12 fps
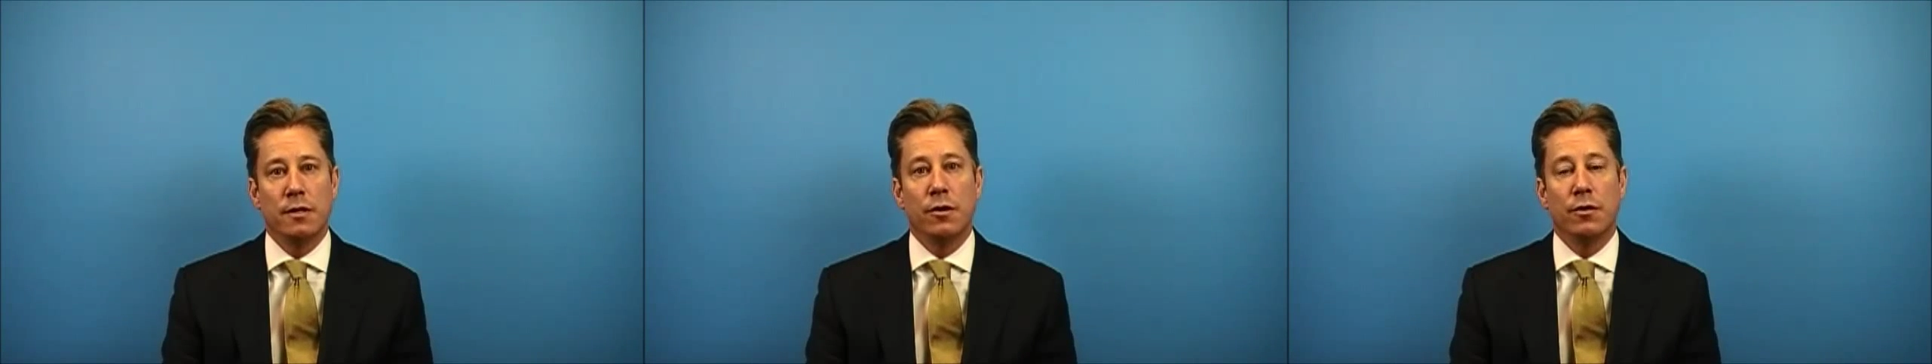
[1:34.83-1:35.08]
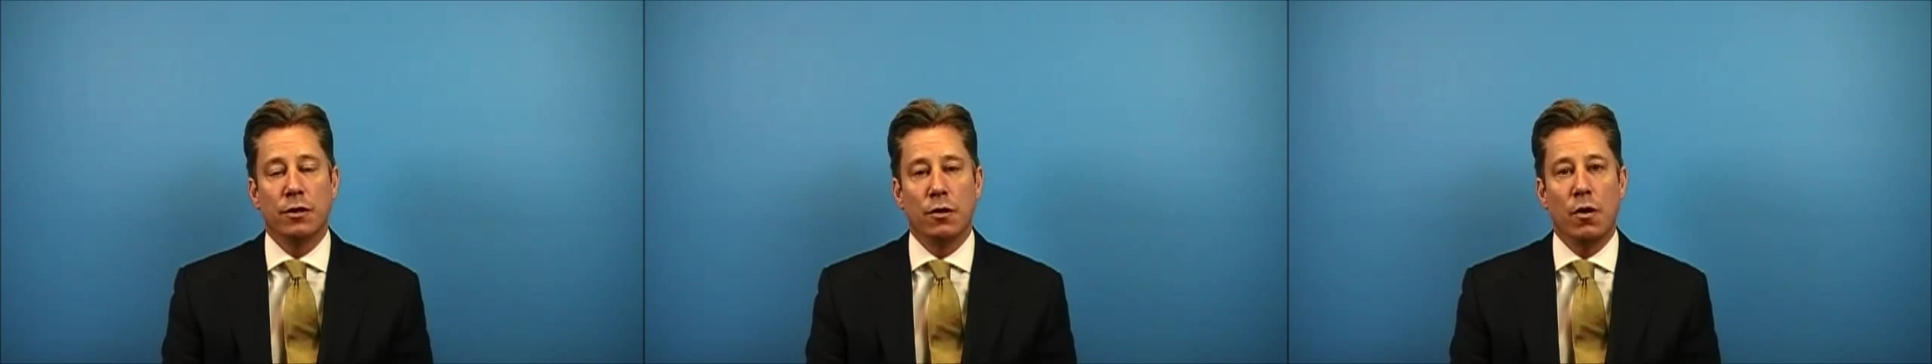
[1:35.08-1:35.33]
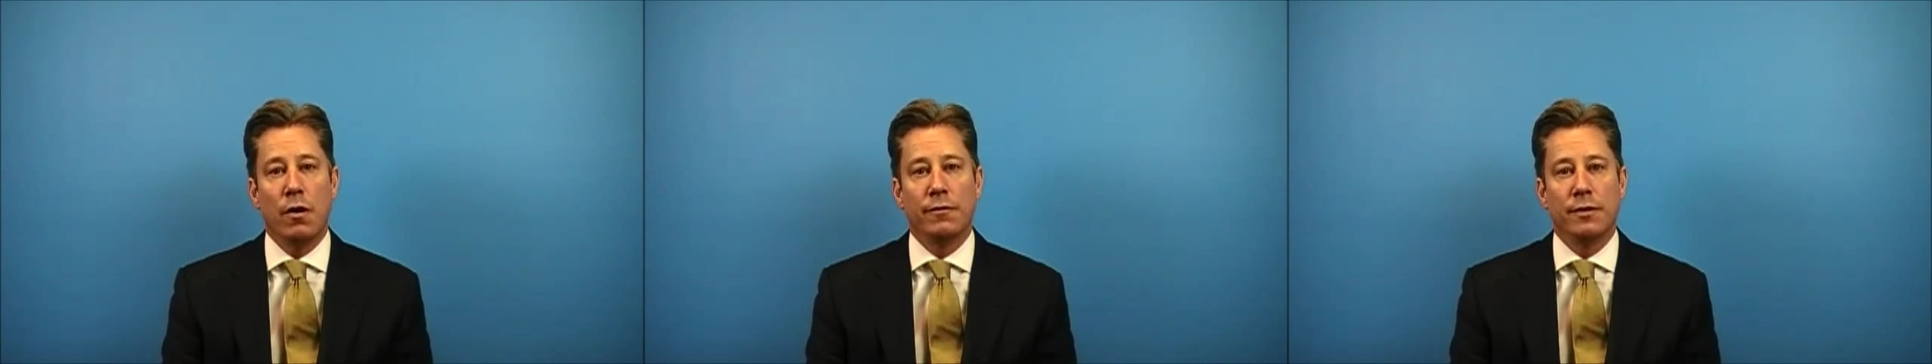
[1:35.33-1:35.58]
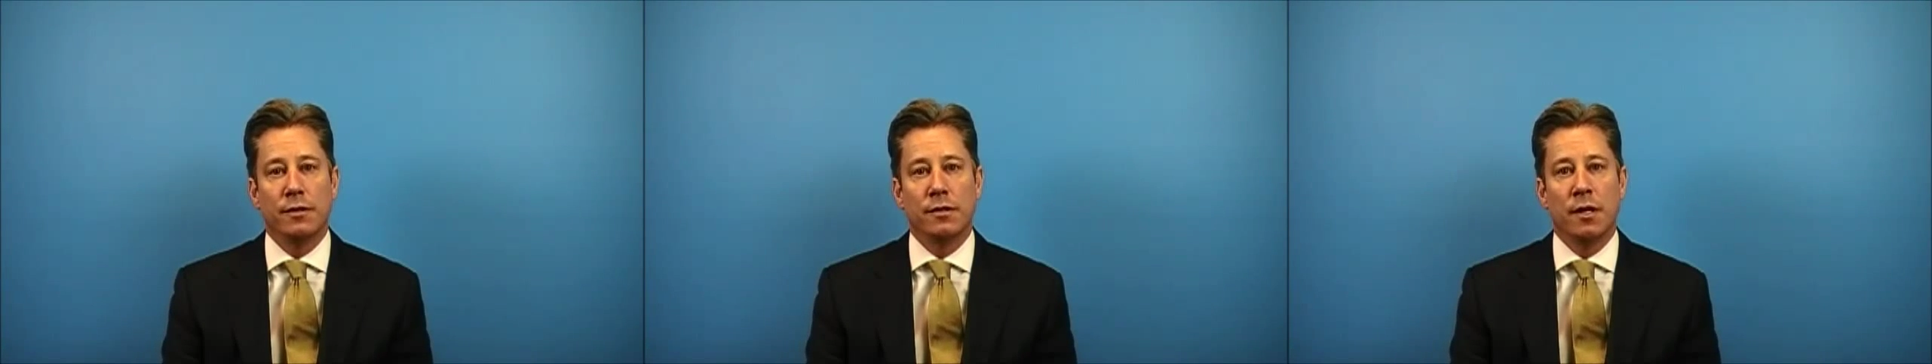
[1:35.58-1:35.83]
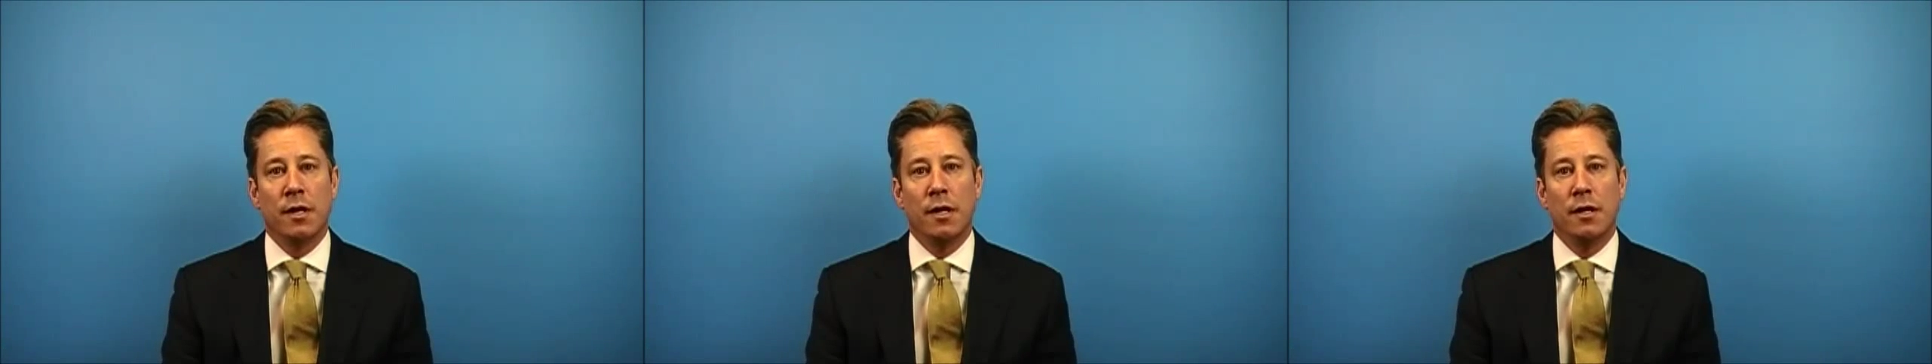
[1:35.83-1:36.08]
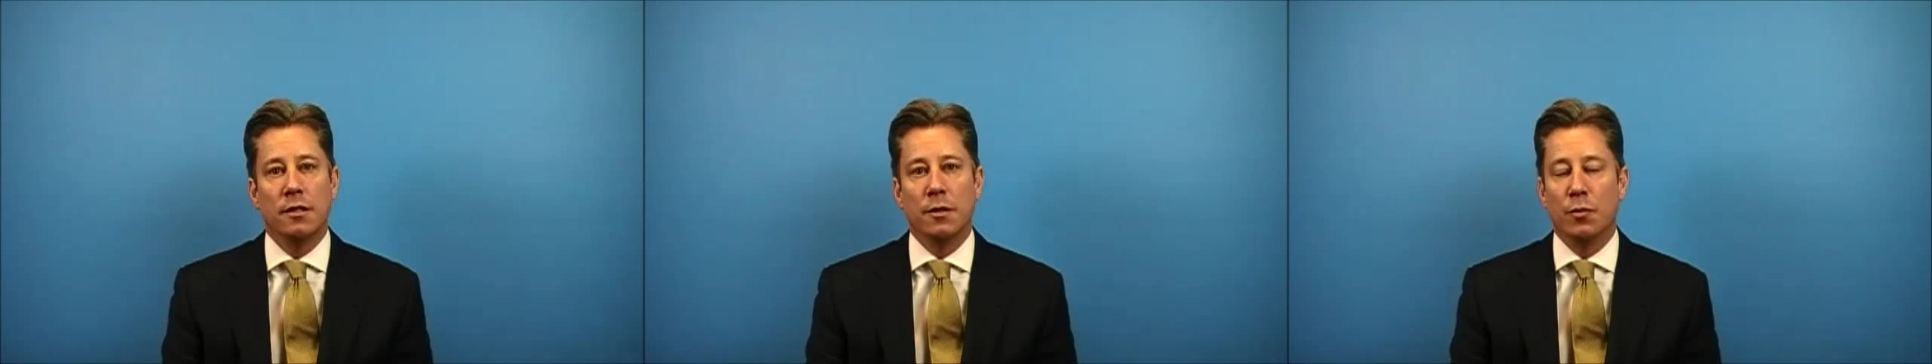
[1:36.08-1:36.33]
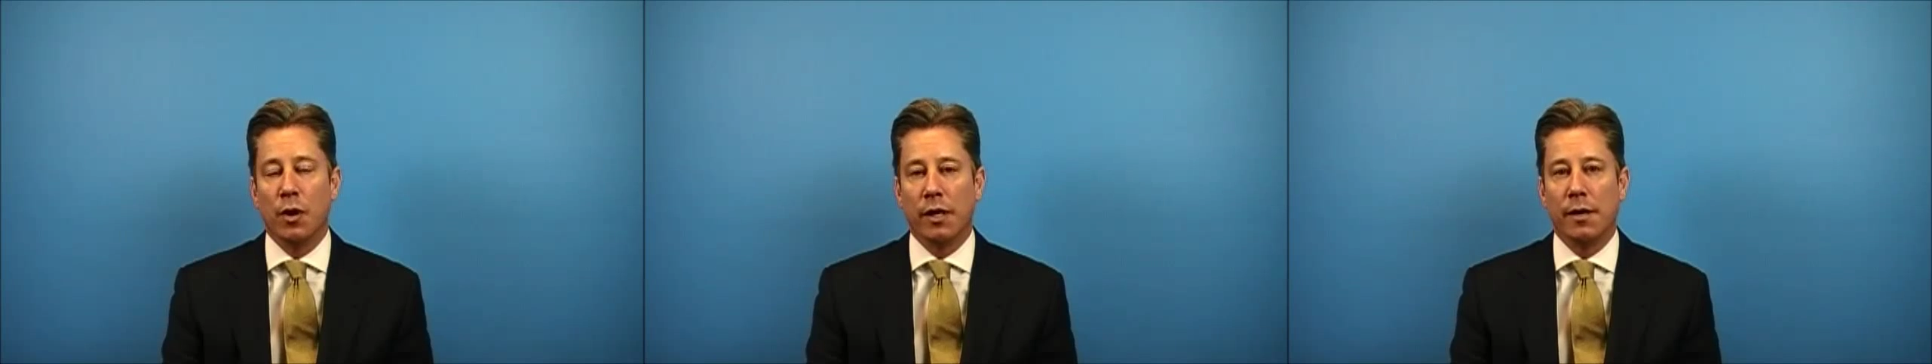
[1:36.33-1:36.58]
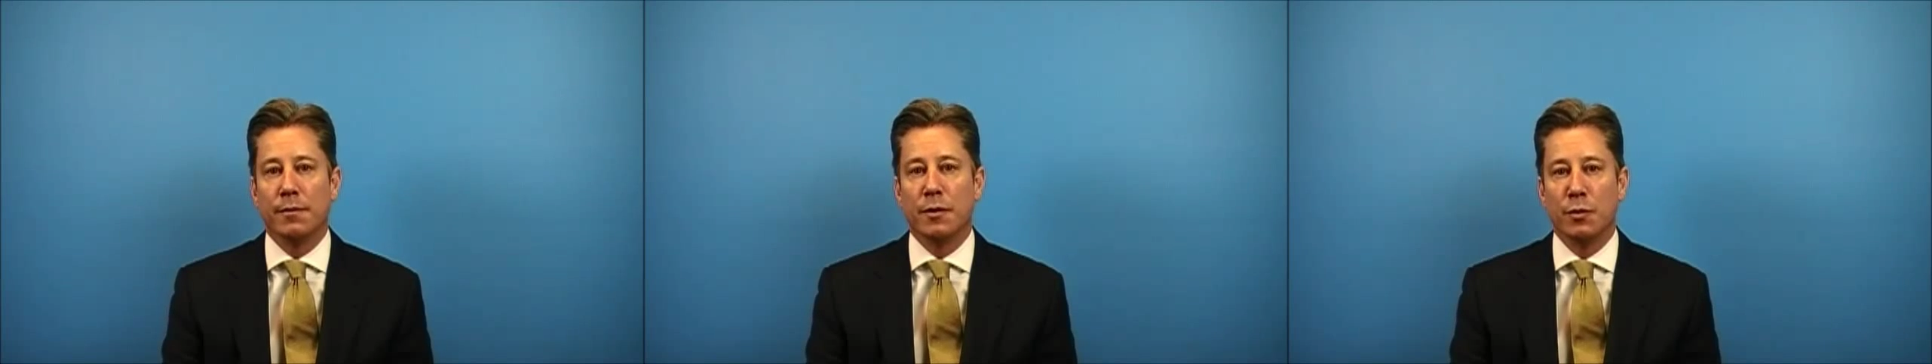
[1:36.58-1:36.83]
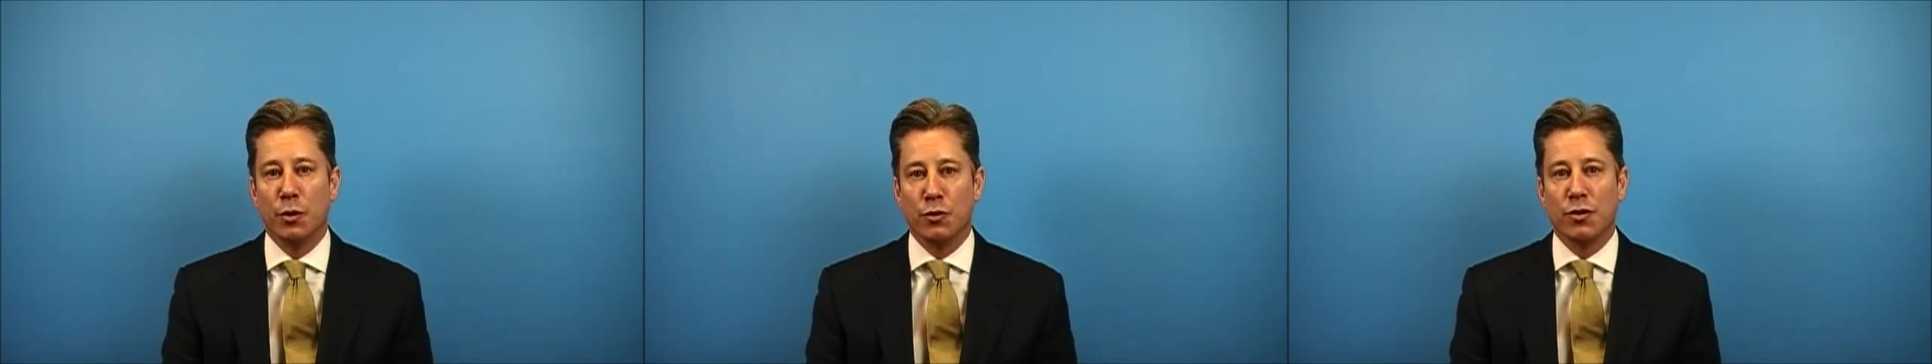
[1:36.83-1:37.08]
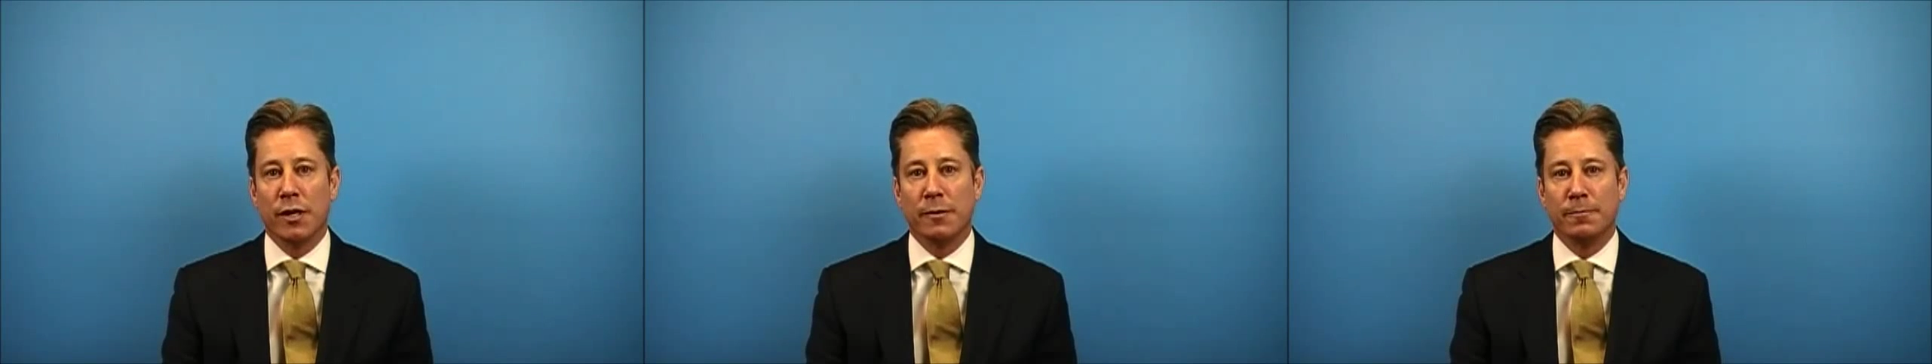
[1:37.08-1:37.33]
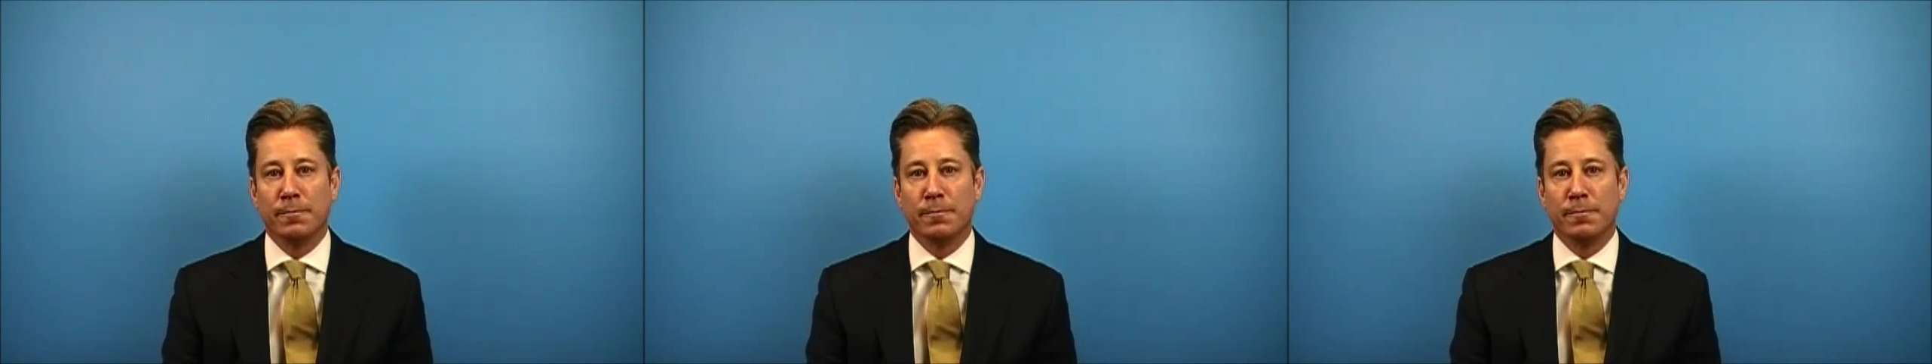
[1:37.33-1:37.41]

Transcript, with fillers: here in the office to break up the bruising.